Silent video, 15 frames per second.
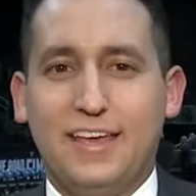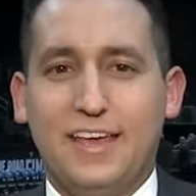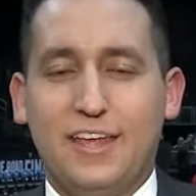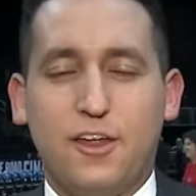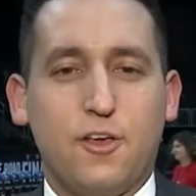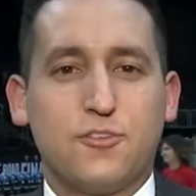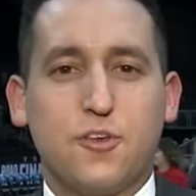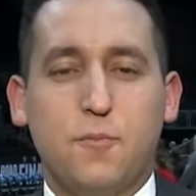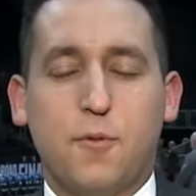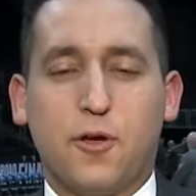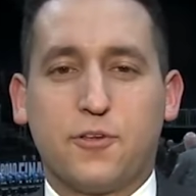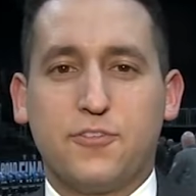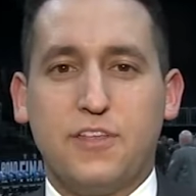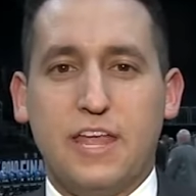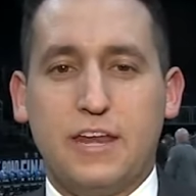It also
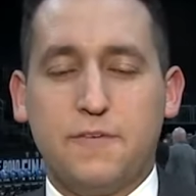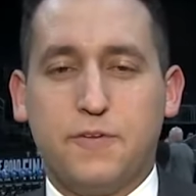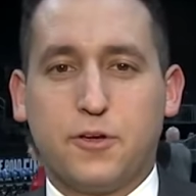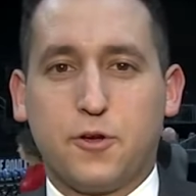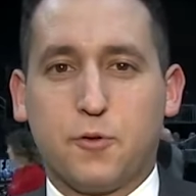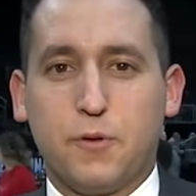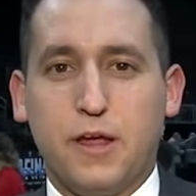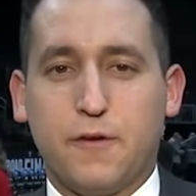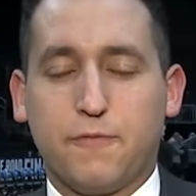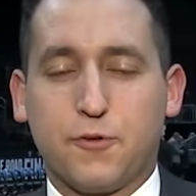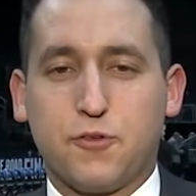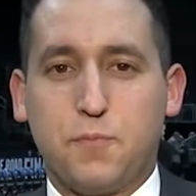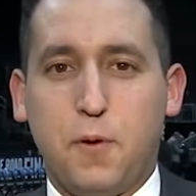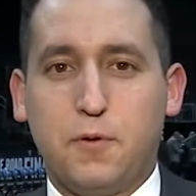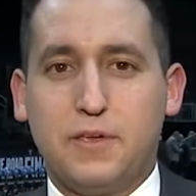marks the end of a career for
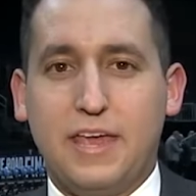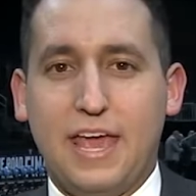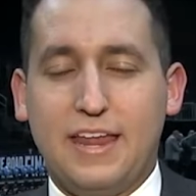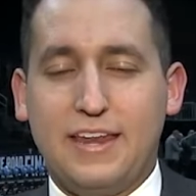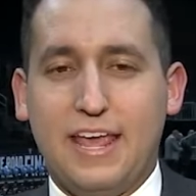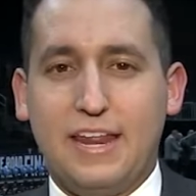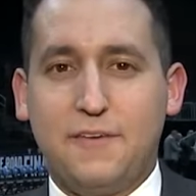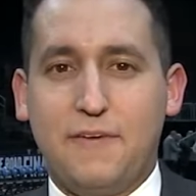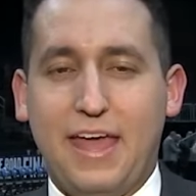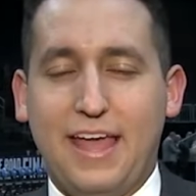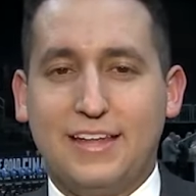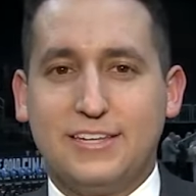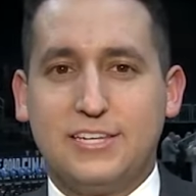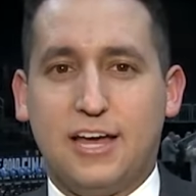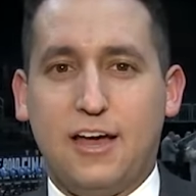Spokane native
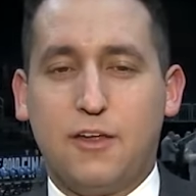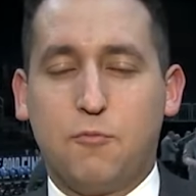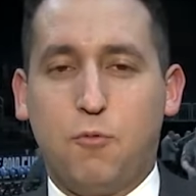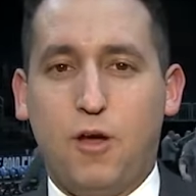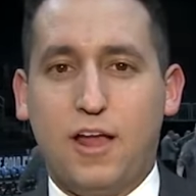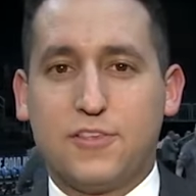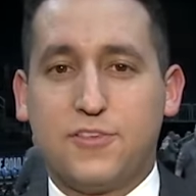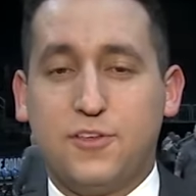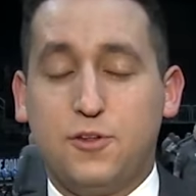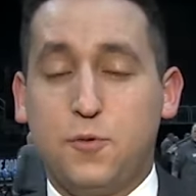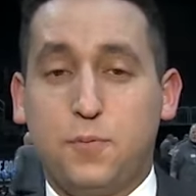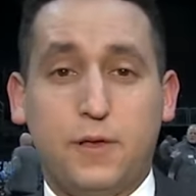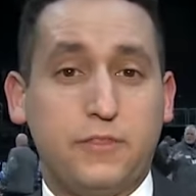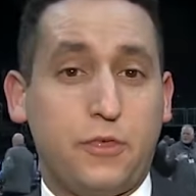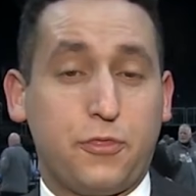Anton Watson, who
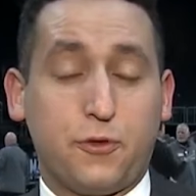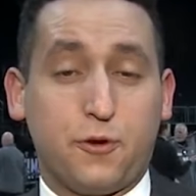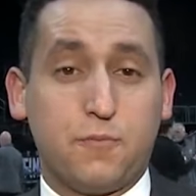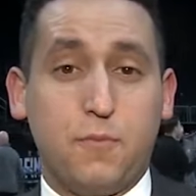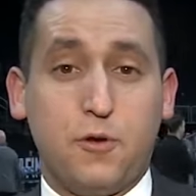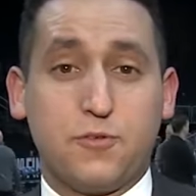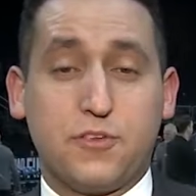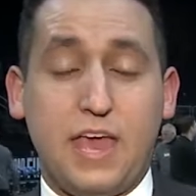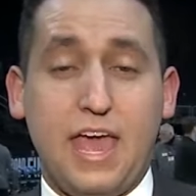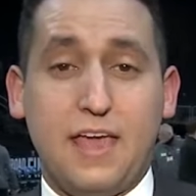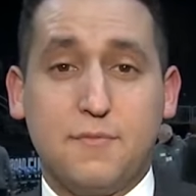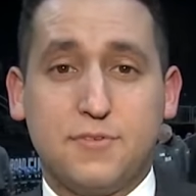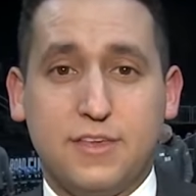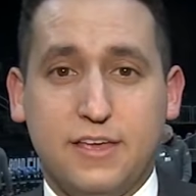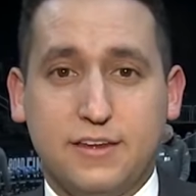played the third most
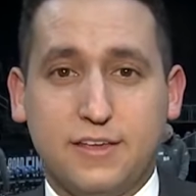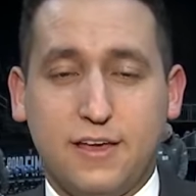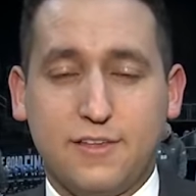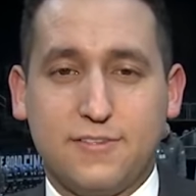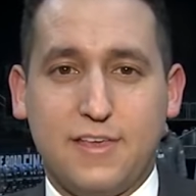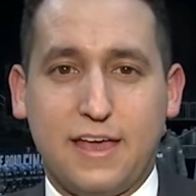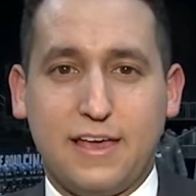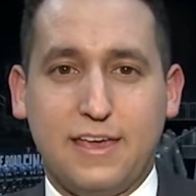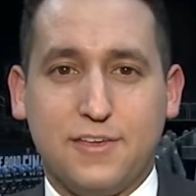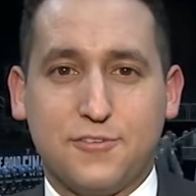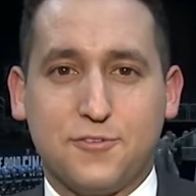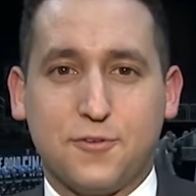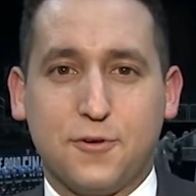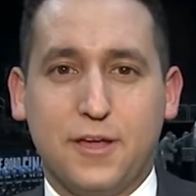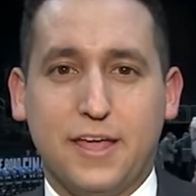games in Gonzaga history.